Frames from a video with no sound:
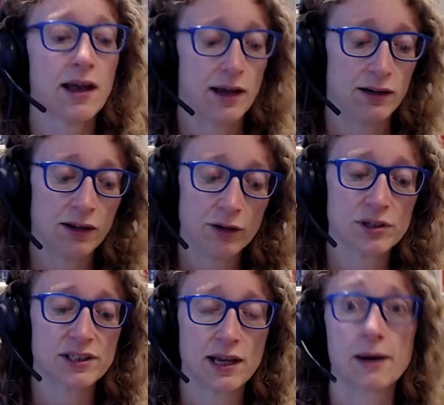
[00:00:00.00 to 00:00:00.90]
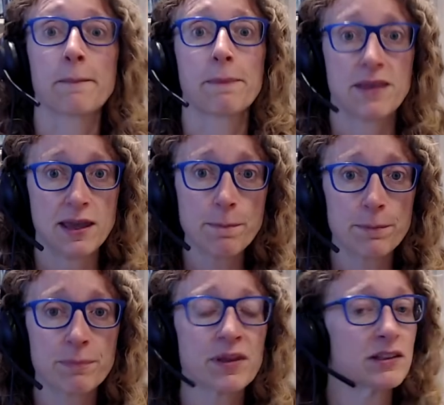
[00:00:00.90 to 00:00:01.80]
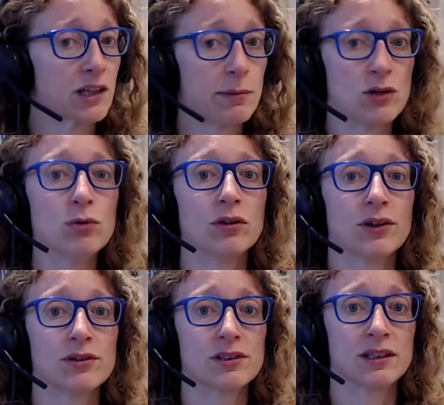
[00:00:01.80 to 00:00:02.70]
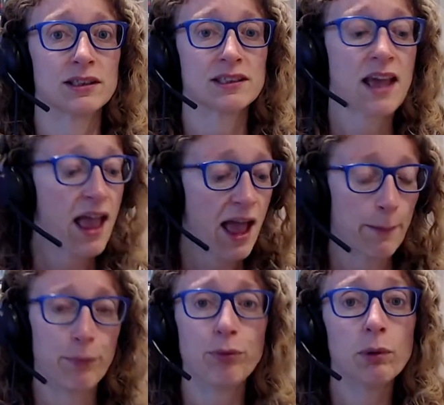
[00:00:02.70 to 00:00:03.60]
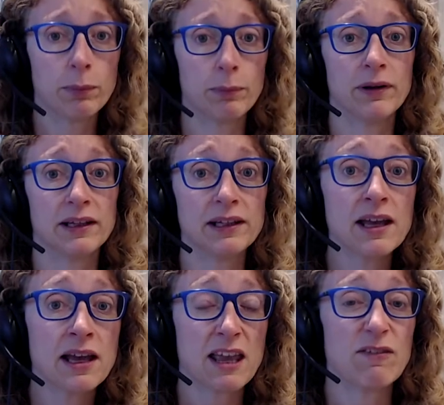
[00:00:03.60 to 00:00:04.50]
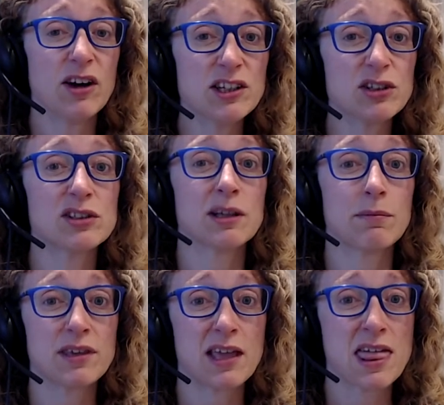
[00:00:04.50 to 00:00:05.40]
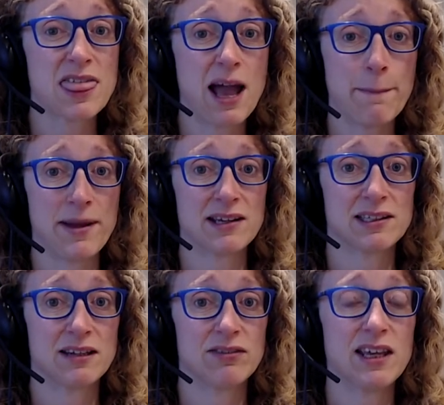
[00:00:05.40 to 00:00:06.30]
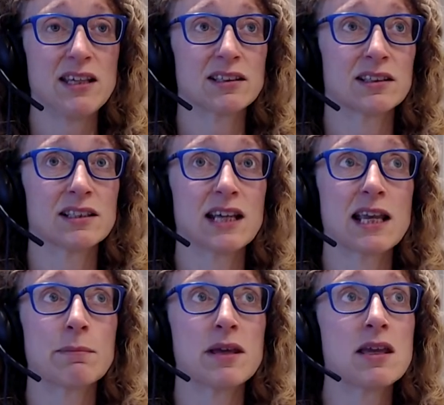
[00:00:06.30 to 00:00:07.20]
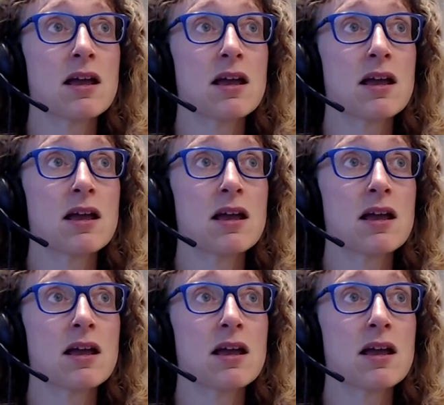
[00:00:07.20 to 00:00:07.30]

And Lyra's saying, Yep, it's going to be all of those things. And probably if I do something that massive, it's going to take me